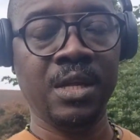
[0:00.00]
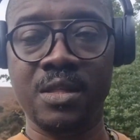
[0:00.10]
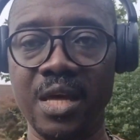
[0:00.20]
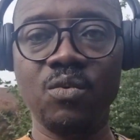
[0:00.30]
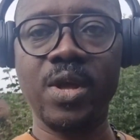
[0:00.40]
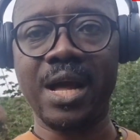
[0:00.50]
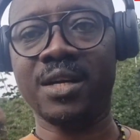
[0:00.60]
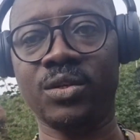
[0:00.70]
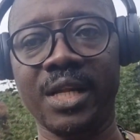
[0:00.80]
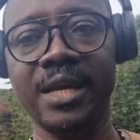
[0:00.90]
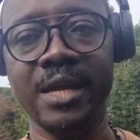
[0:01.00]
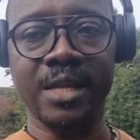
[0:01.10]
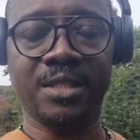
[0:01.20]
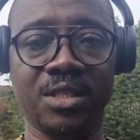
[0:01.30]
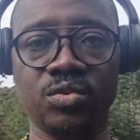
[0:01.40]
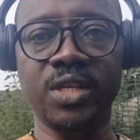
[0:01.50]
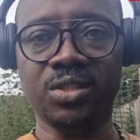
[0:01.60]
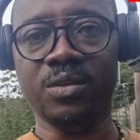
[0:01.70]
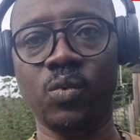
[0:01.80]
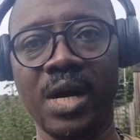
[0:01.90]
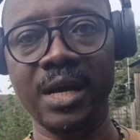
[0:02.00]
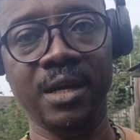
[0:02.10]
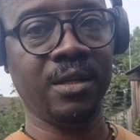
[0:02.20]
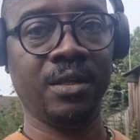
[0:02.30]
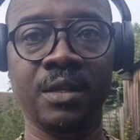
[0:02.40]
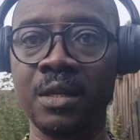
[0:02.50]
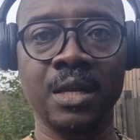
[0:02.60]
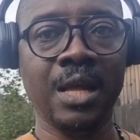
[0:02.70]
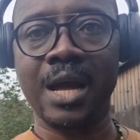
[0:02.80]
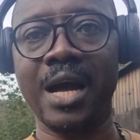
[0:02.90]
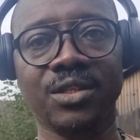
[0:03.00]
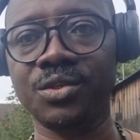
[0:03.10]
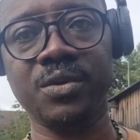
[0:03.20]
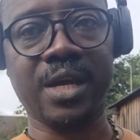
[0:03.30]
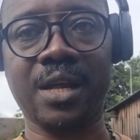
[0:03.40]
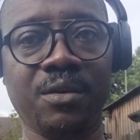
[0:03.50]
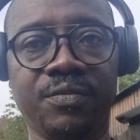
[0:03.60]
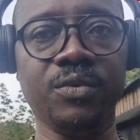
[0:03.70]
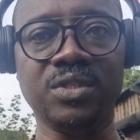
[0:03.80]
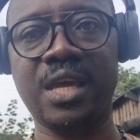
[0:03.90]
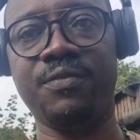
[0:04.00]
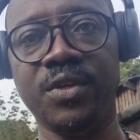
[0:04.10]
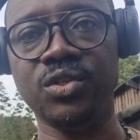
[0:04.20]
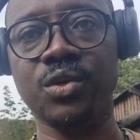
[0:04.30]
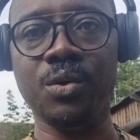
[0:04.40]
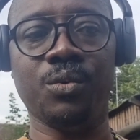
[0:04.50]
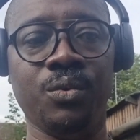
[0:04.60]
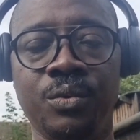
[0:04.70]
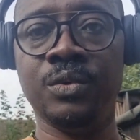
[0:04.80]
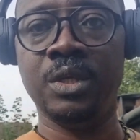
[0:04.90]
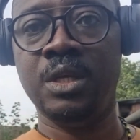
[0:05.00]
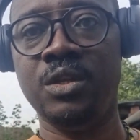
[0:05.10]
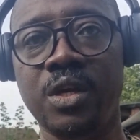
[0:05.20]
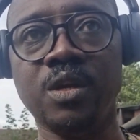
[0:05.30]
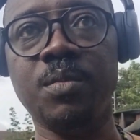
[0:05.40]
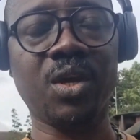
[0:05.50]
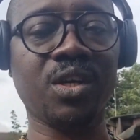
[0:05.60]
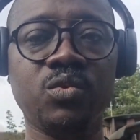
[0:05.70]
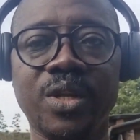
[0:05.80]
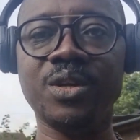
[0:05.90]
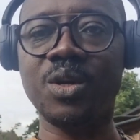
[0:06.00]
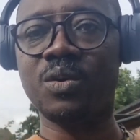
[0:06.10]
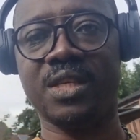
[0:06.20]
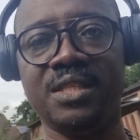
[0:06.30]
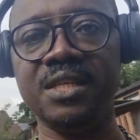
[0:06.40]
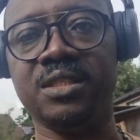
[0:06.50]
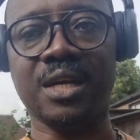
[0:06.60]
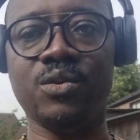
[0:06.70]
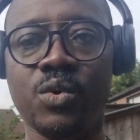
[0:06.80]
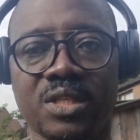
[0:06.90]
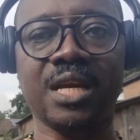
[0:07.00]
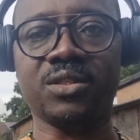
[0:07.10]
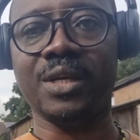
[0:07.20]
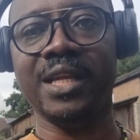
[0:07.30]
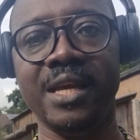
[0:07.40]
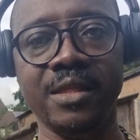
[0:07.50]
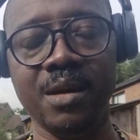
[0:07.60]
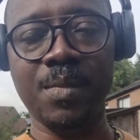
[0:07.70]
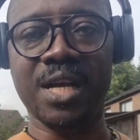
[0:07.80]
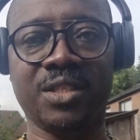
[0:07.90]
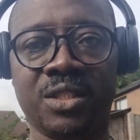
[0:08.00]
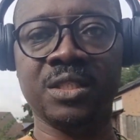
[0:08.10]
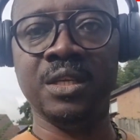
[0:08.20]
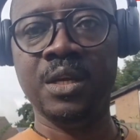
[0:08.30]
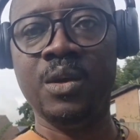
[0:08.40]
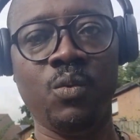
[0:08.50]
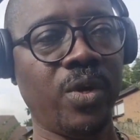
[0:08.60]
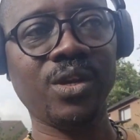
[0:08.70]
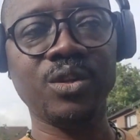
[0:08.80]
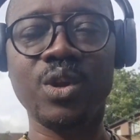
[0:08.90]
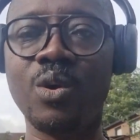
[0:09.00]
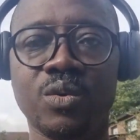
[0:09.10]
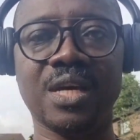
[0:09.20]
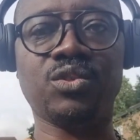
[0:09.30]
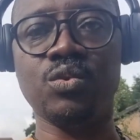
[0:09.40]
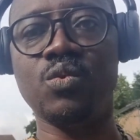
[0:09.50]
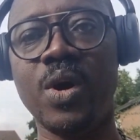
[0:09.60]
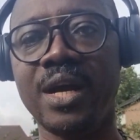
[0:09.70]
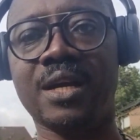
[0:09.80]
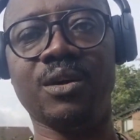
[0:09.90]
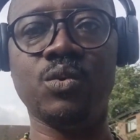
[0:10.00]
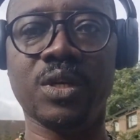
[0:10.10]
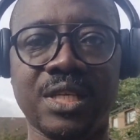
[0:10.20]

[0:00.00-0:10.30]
then we are actually in a situation where our children can't feel safe in school, you know, because we don't know the teacher who was actually in the match. We don't know the school worker who was